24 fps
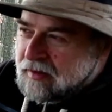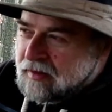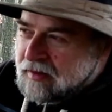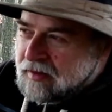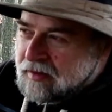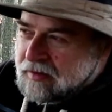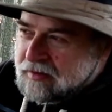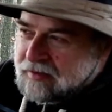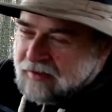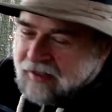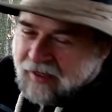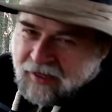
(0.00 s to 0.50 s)

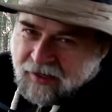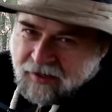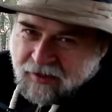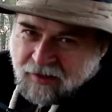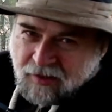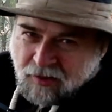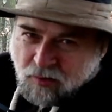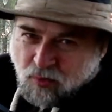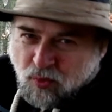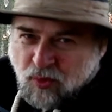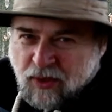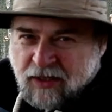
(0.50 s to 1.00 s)
a day,
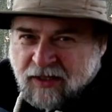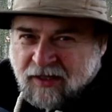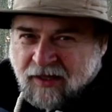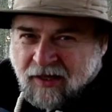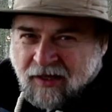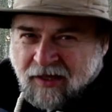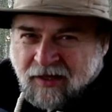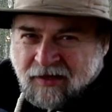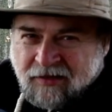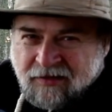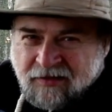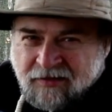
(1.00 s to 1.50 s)
a
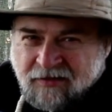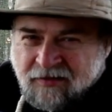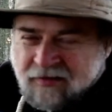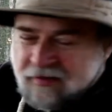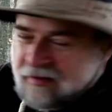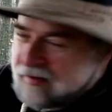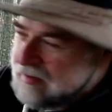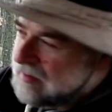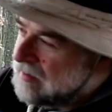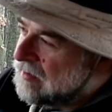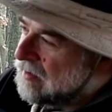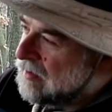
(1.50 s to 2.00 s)
weekend,
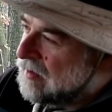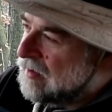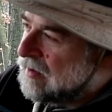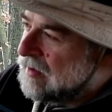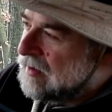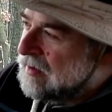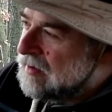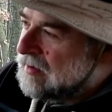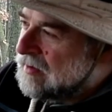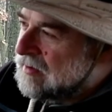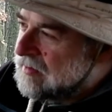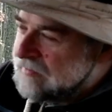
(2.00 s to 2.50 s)

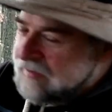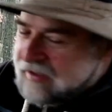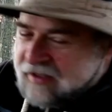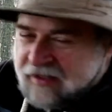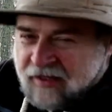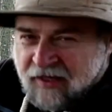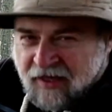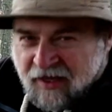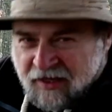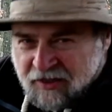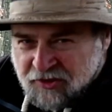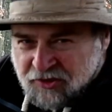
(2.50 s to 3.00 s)
a
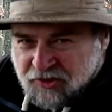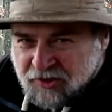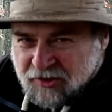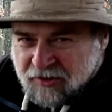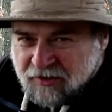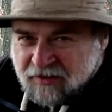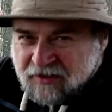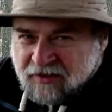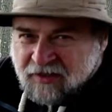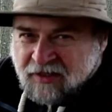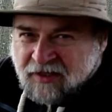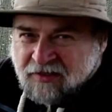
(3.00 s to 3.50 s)

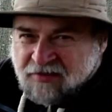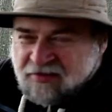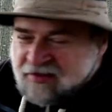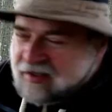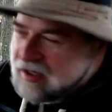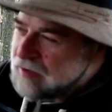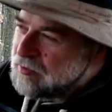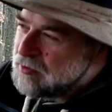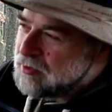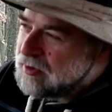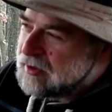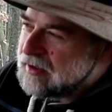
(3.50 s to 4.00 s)
vacation
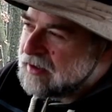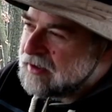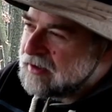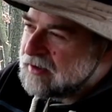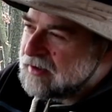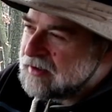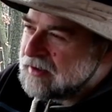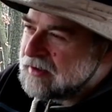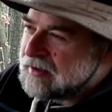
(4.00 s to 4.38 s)
somewhere,